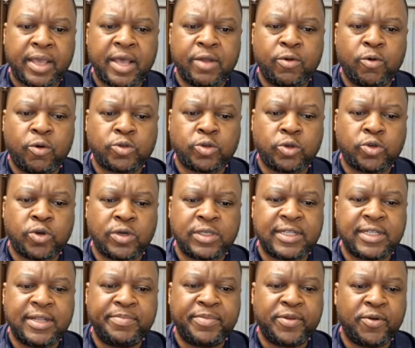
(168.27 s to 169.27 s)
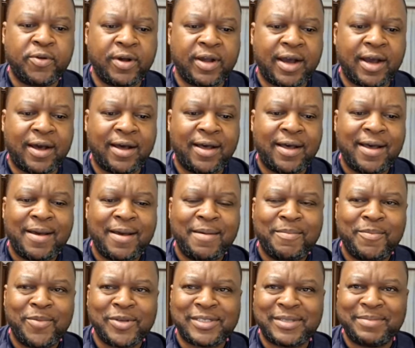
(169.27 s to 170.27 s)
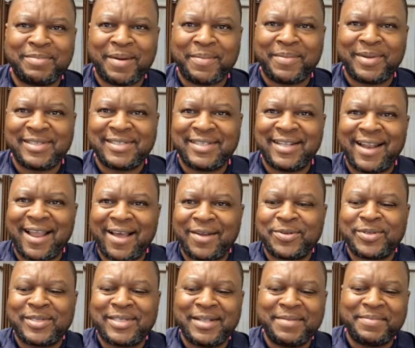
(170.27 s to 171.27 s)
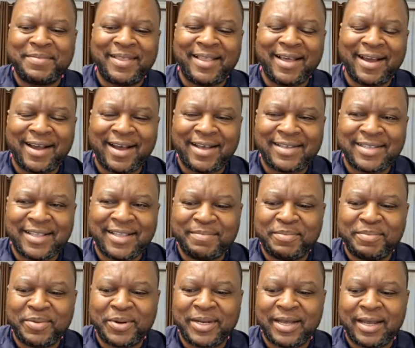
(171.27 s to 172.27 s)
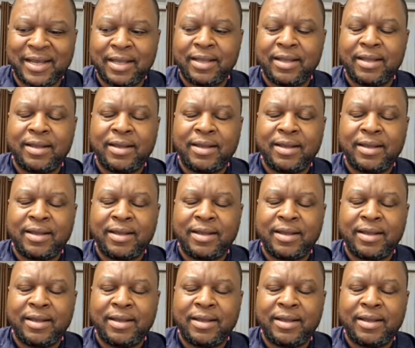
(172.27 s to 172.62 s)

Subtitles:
And also don't sleep in your car. Most Zimbabweans, they like to sleep in their cars in the border.